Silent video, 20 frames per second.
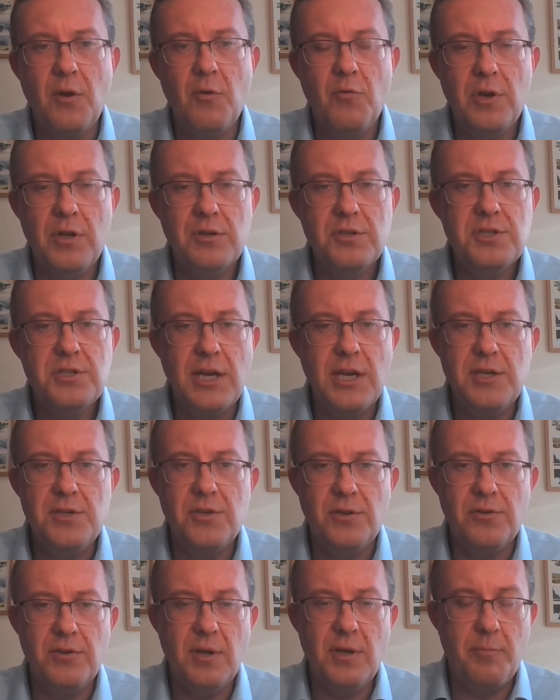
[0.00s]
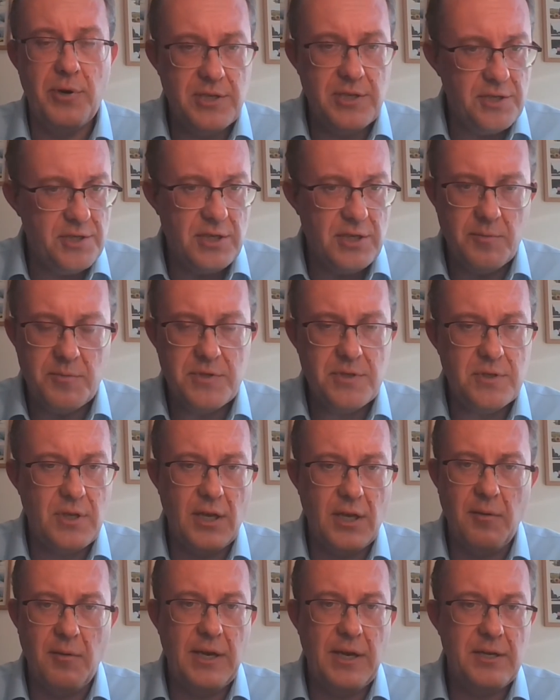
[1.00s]
Real change on apprenticeships,
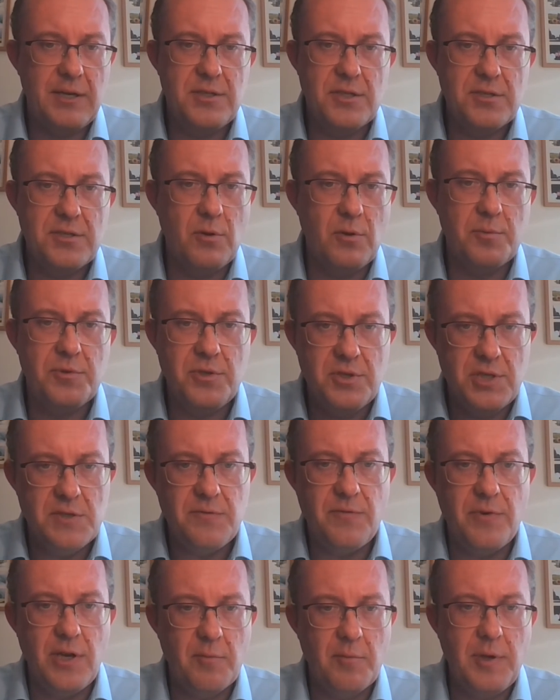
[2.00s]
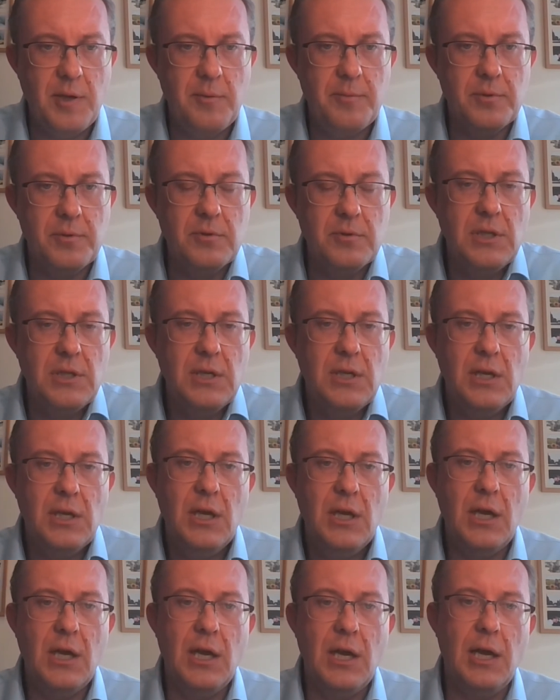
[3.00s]
access to opportunities for young people,
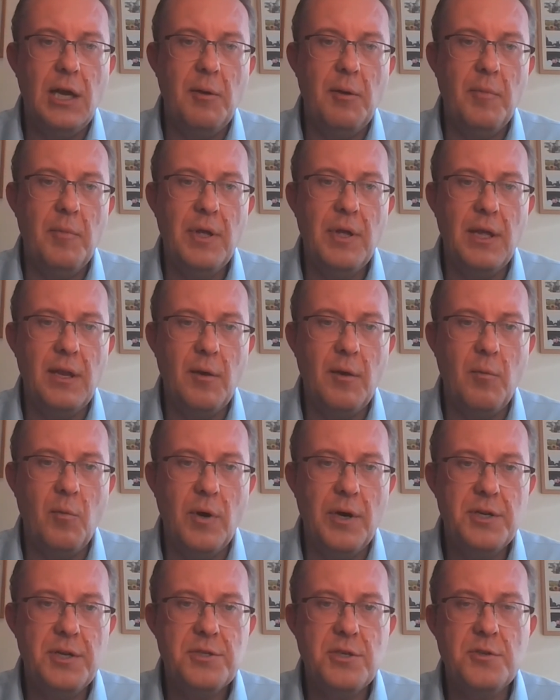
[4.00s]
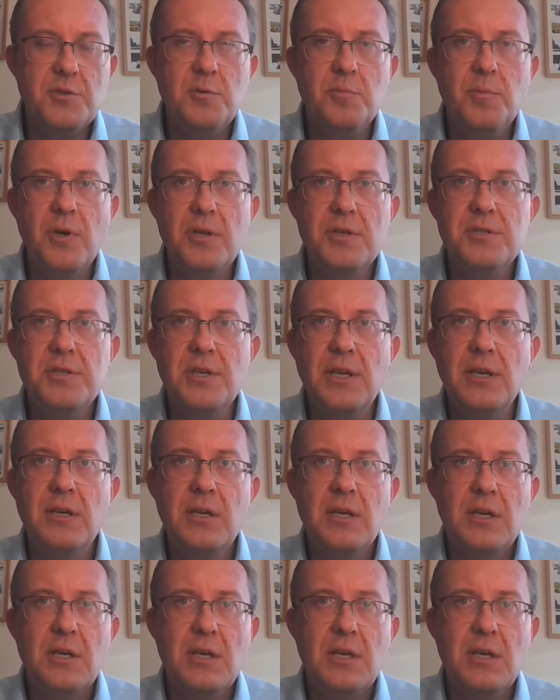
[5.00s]
and wider social policy.